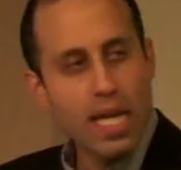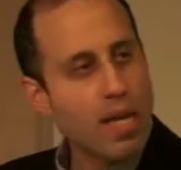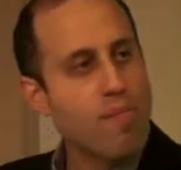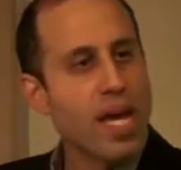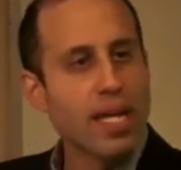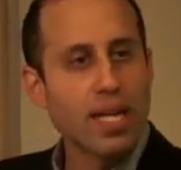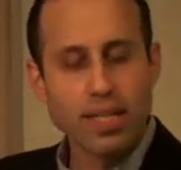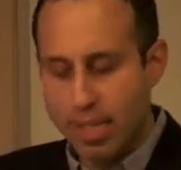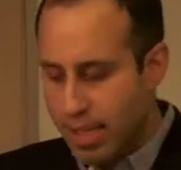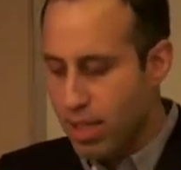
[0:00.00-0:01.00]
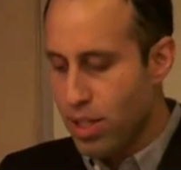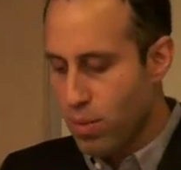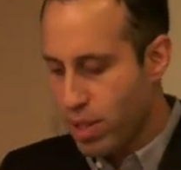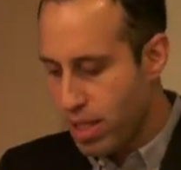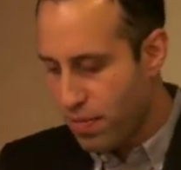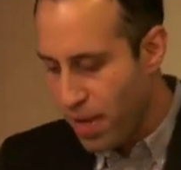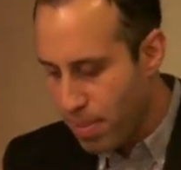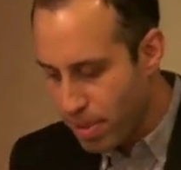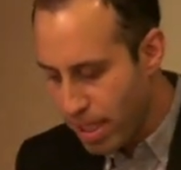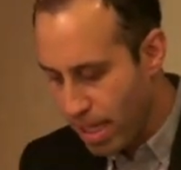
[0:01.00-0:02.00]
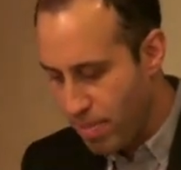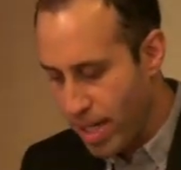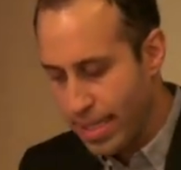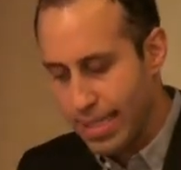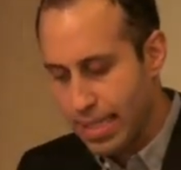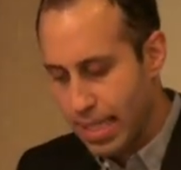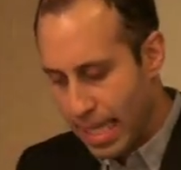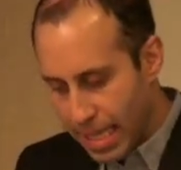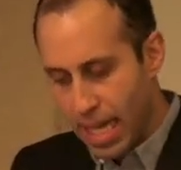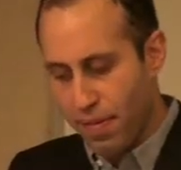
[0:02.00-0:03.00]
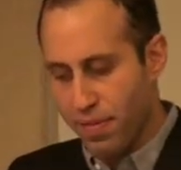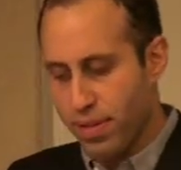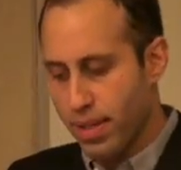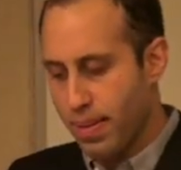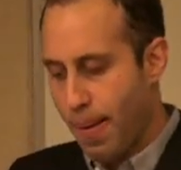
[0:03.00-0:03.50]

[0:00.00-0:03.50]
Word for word: He made a decision with his family in mind. He left.